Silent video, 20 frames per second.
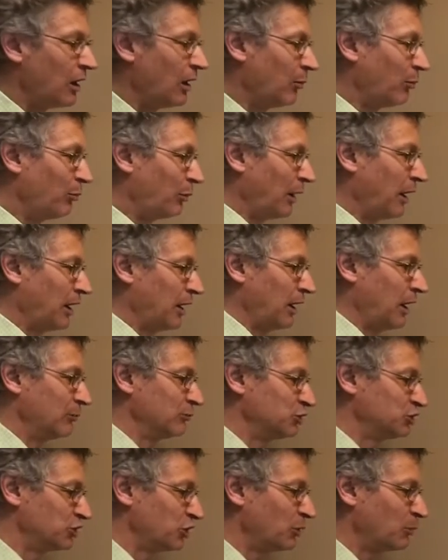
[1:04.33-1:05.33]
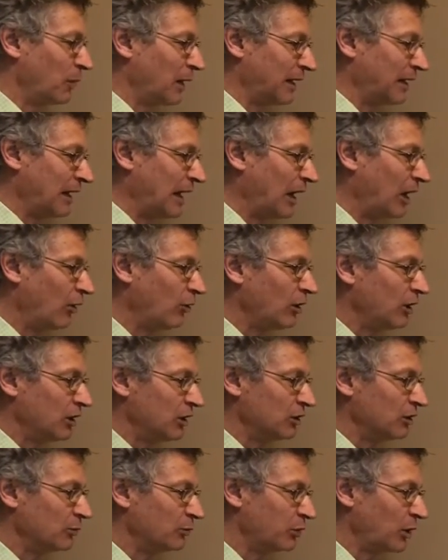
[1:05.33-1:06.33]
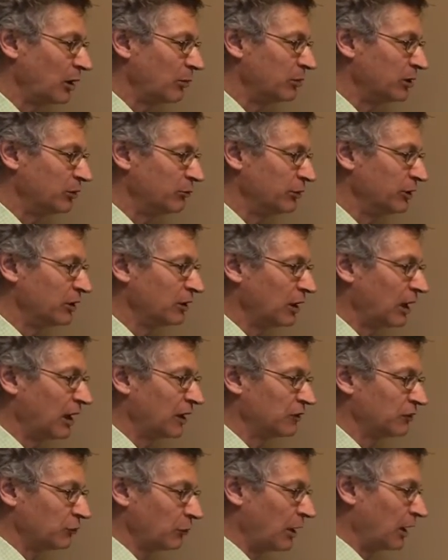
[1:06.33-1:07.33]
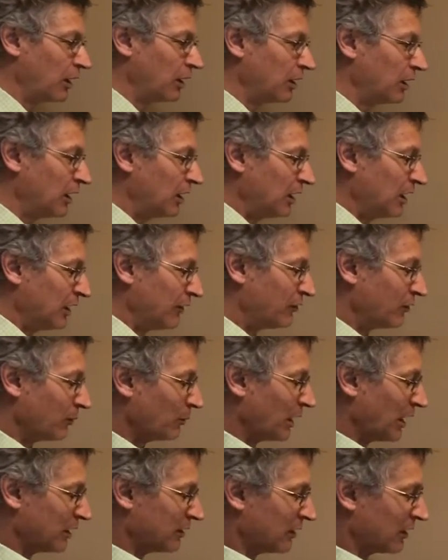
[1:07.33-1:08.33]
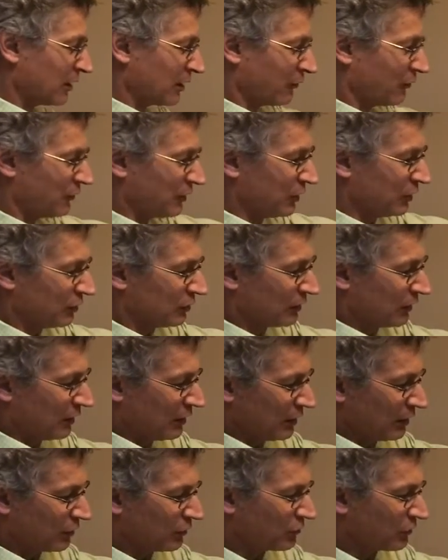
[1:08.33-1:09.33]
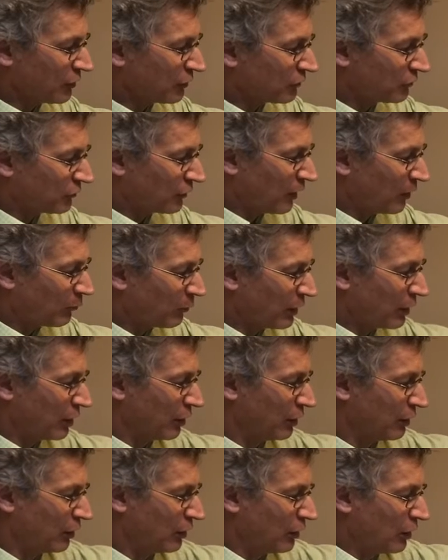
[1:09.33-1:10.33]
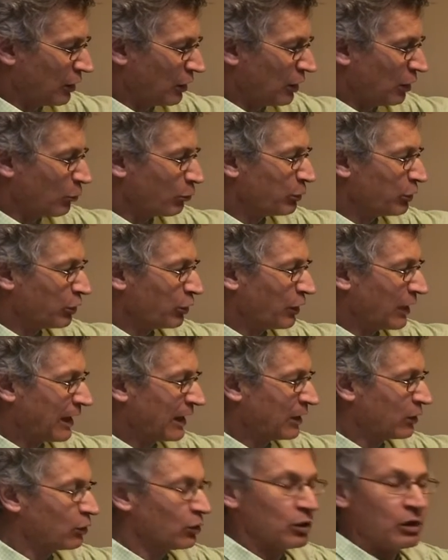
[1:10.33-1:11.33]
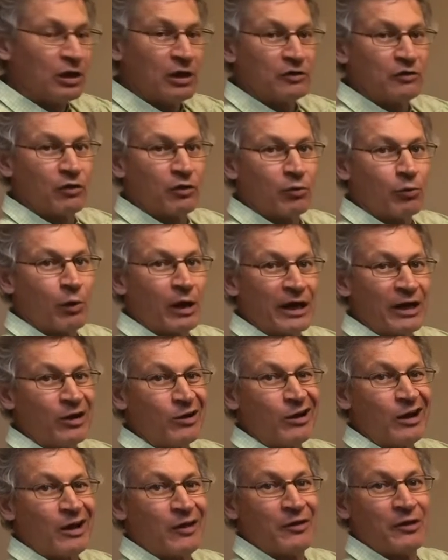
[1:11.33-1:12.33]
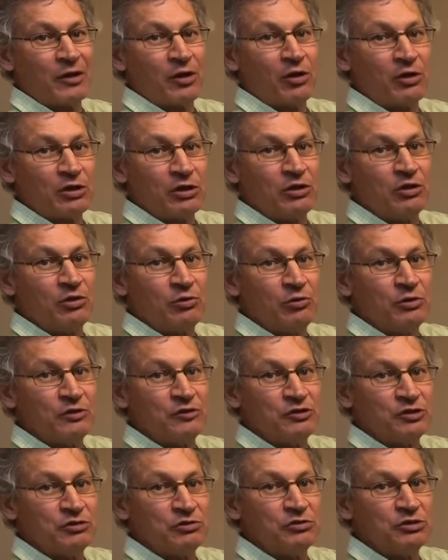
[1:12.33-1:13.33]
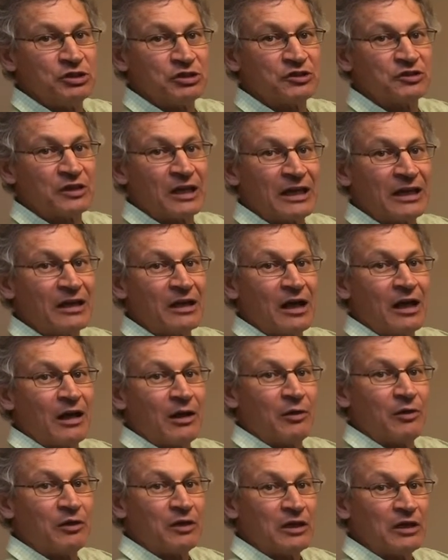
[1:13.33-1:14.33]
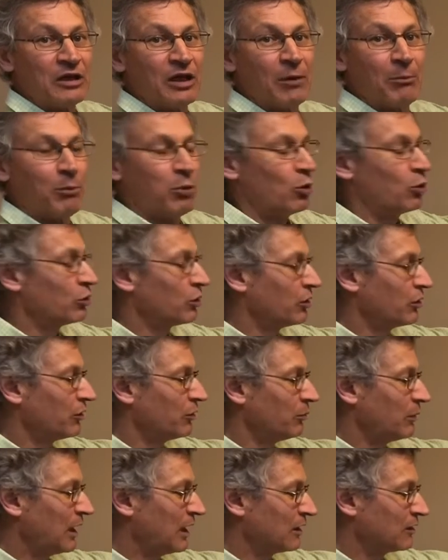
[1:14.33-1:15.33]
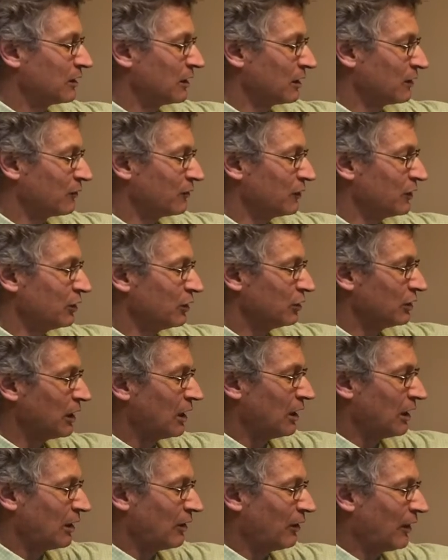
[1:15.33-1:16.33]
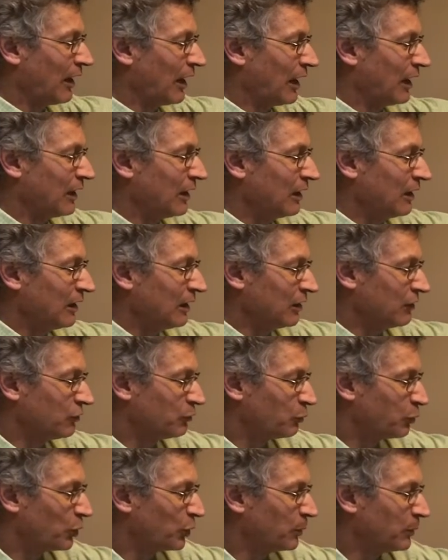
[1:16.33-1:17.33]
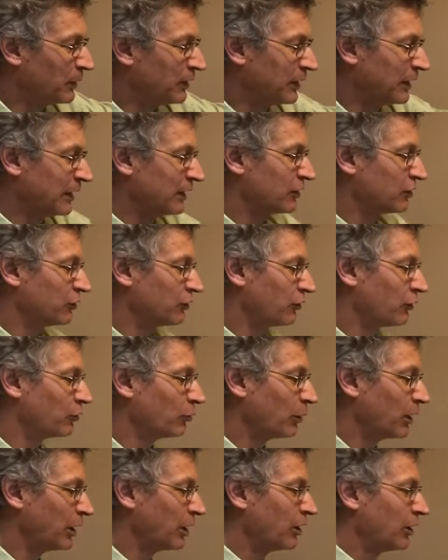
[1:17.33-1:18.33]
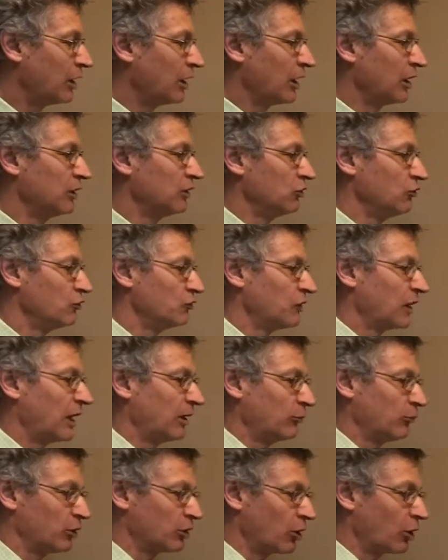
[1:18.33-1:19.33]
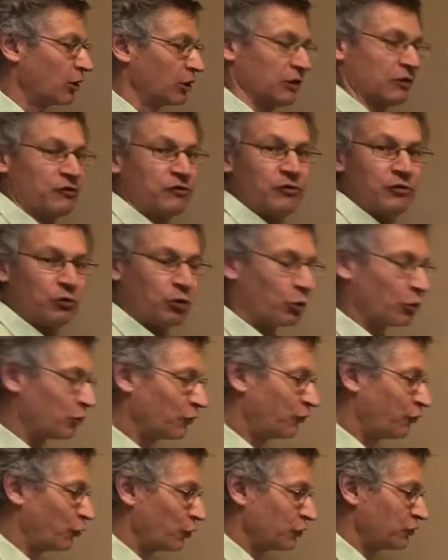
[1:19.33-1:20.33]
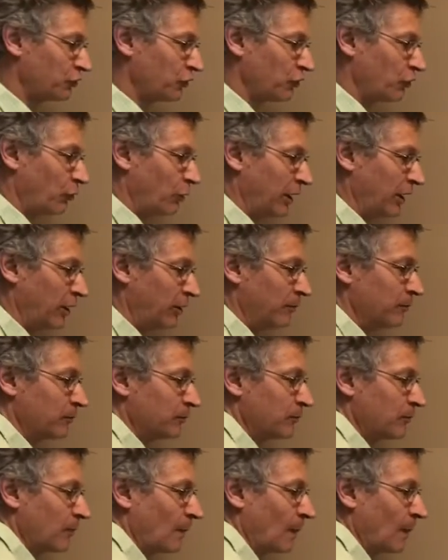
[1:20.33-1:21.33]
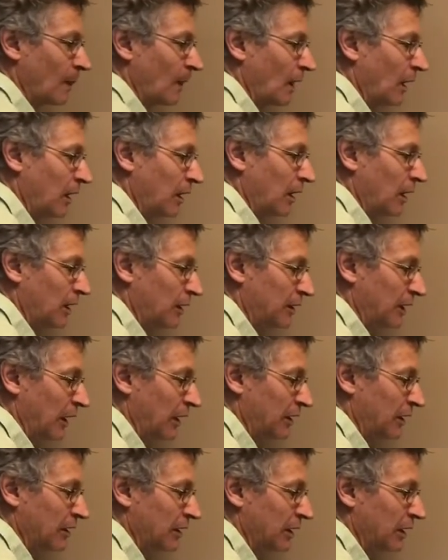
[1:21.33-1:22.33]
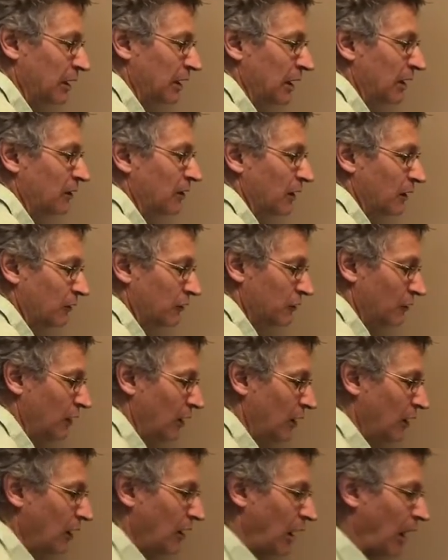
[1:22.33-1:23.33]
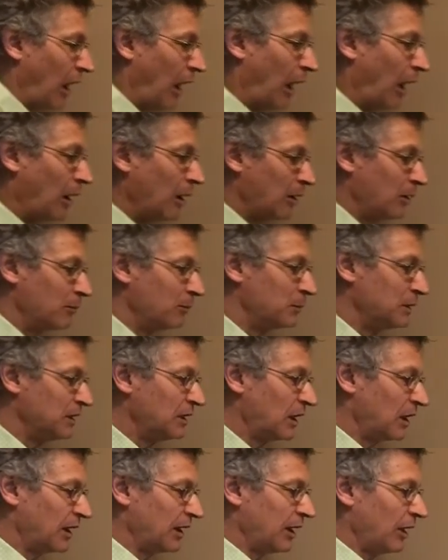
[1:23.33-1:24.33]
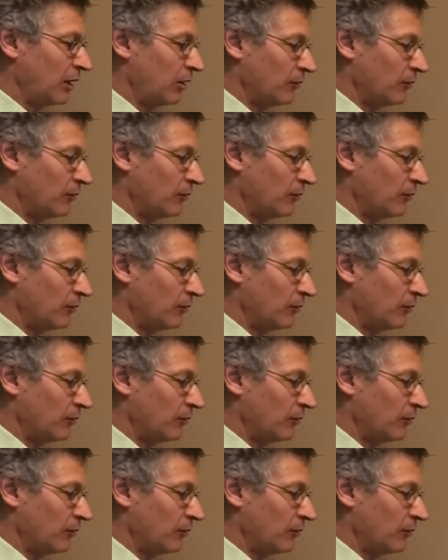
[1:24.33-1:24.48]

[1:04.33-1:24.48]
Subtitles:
but I'm sure by now you probably realize, well, if the magnetic field is at some weird angle to the wire, then all you do is you just take the component of the magnetic field that is perpendicular to the wire and use that. Regardless, total force on the wire, calculated like this, BIL.